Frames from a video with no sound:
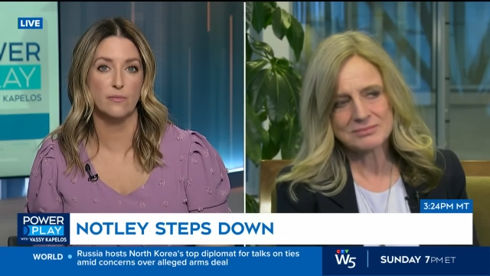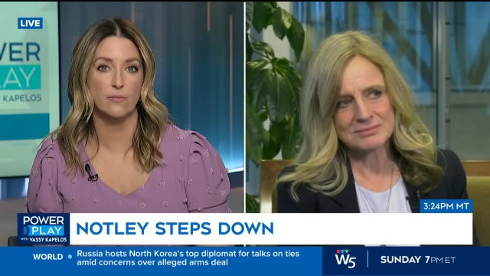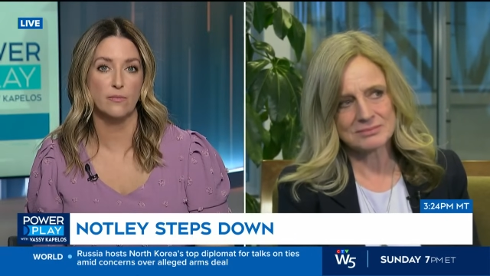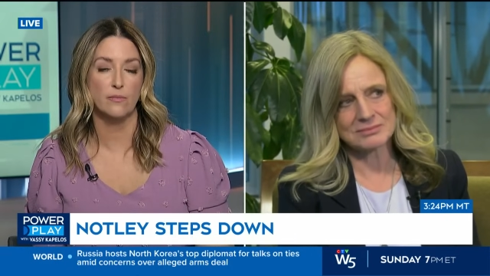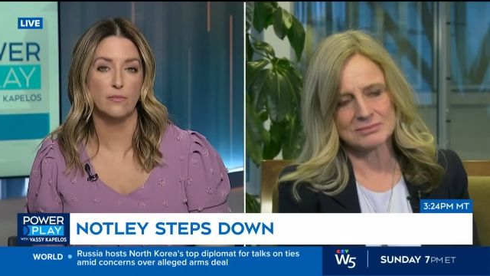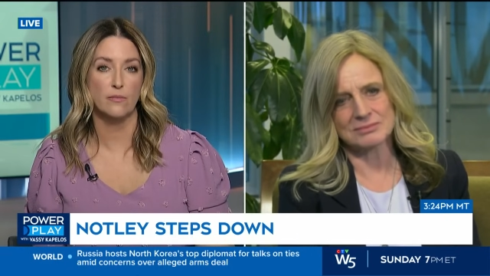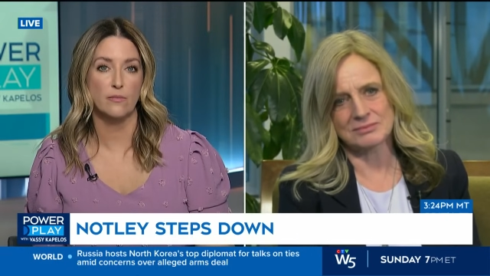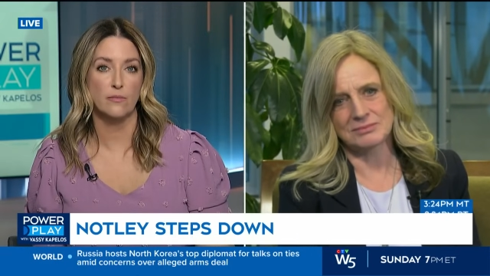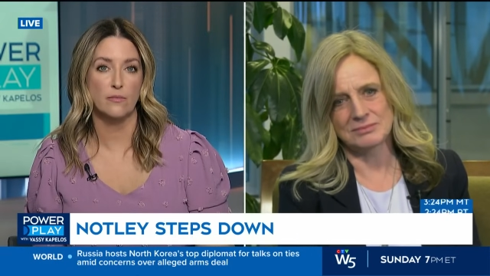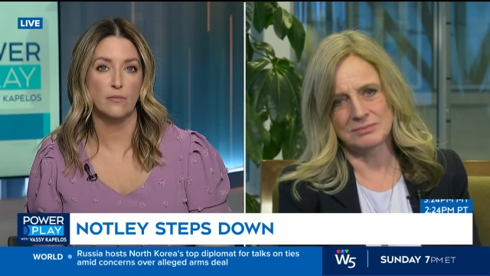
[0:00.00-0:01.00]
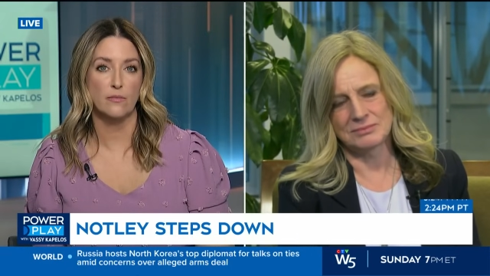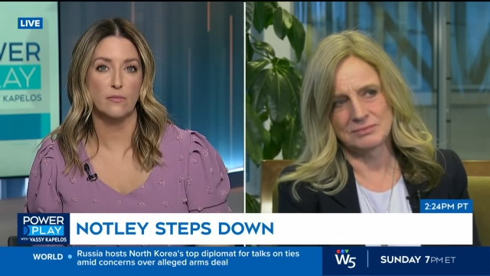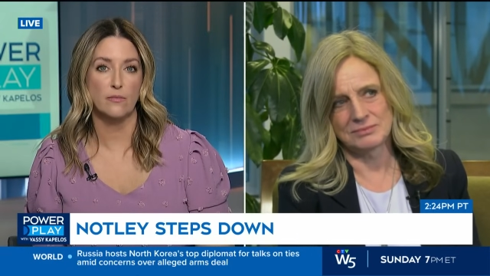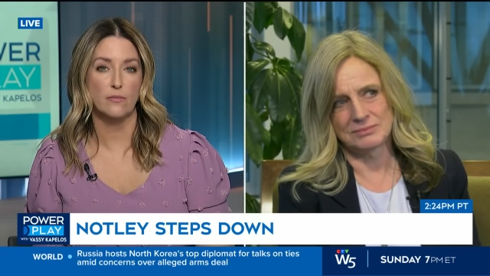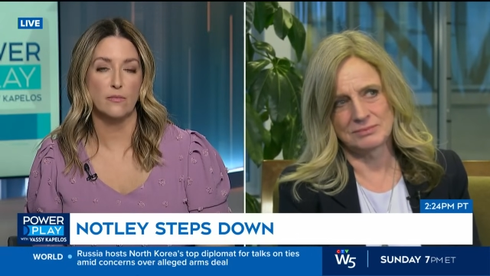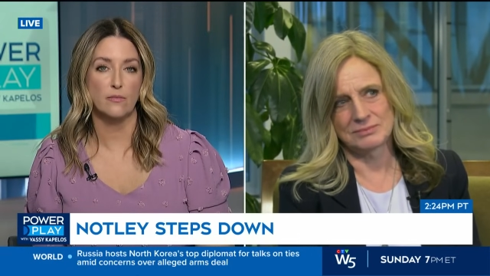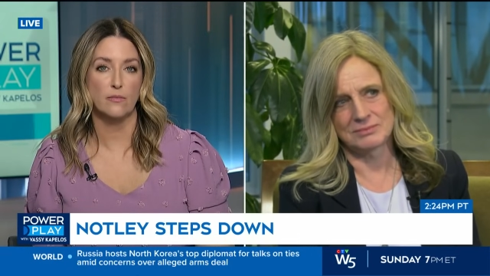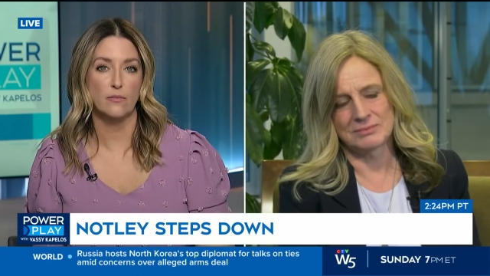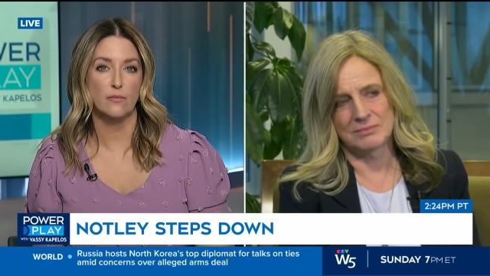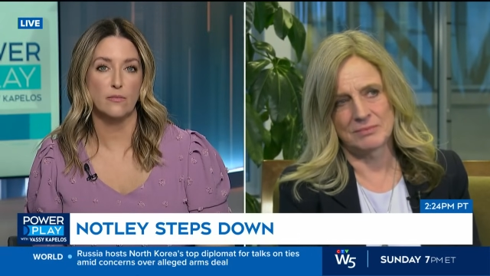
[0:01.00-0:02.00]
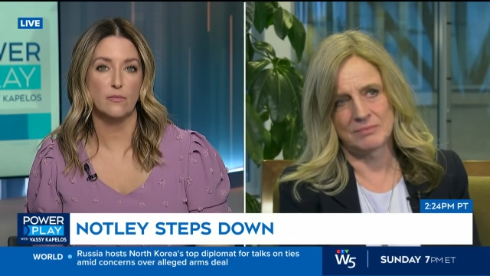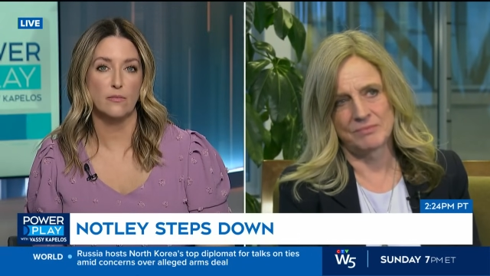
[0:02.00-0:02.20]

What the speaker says: Nobody speaks.